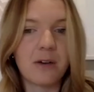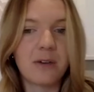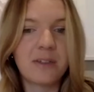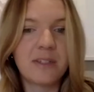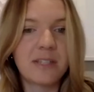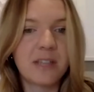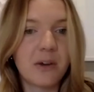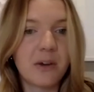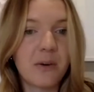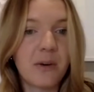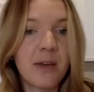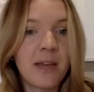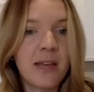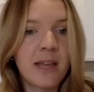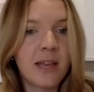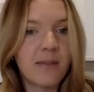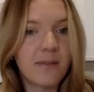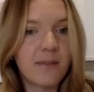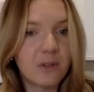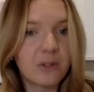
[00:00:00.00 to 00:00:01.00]
So
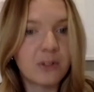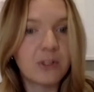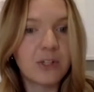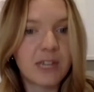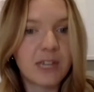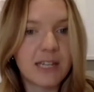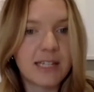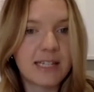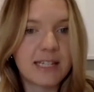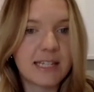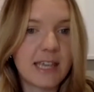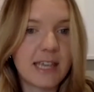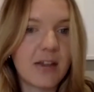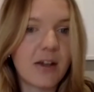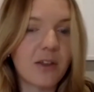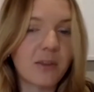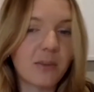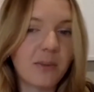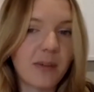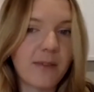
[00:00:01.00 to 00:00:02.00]
if you're looking to get on
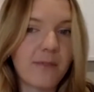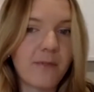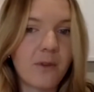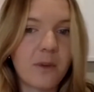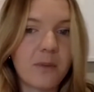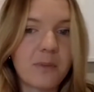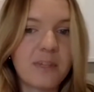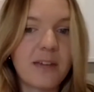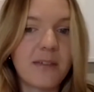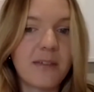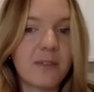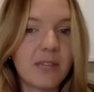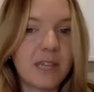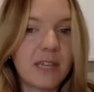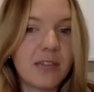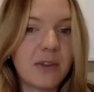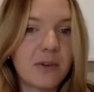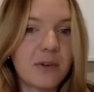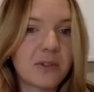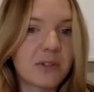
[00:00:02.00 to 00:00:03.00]
the platform, definitely
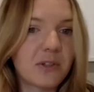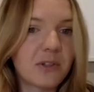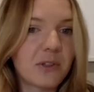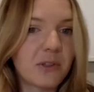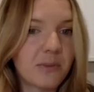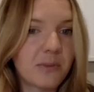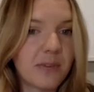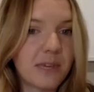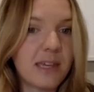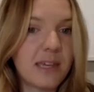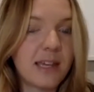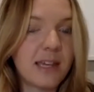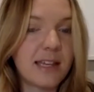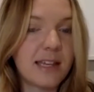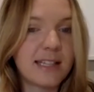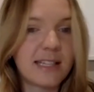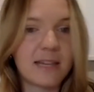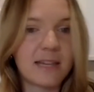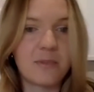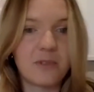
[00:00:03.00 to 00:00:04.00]
those are 3
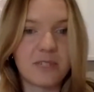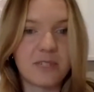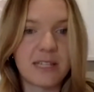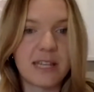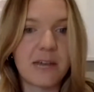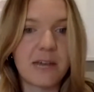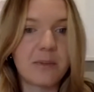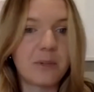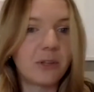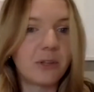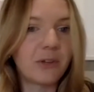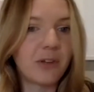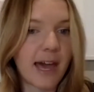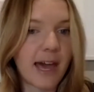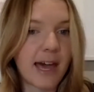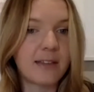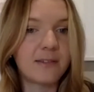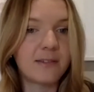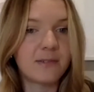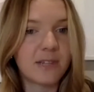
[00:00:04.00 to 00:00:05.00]
examples that I would look
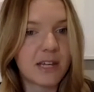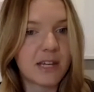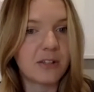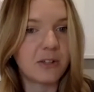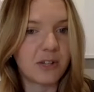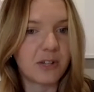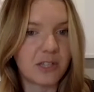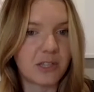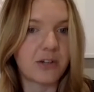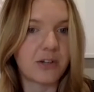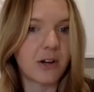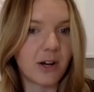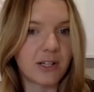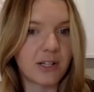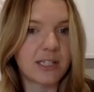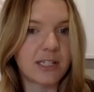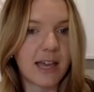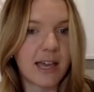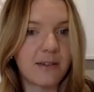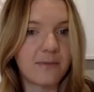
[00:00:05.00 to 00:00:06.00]
at and take a look at their
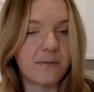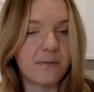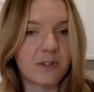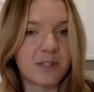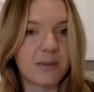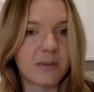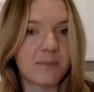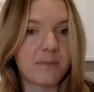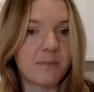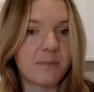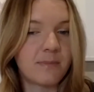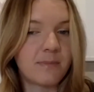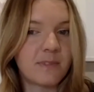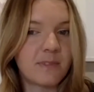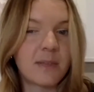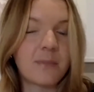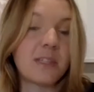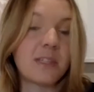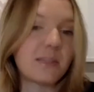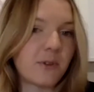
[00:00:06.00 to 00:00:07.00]
content for some
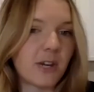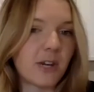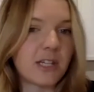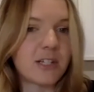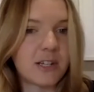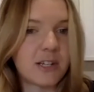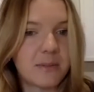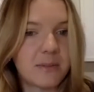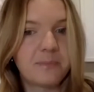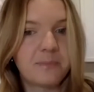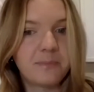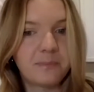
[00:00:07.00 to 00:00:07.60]
inspiration.